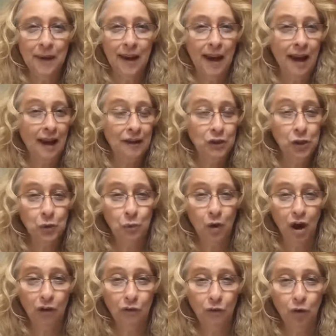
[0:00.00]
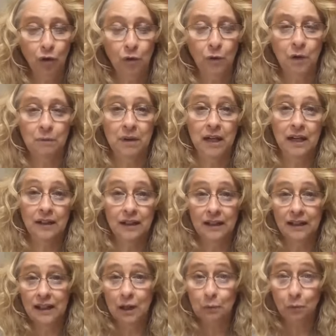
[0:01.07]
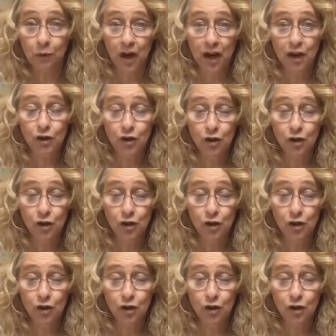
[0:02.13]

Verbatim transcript: as you walk forward because this is a brand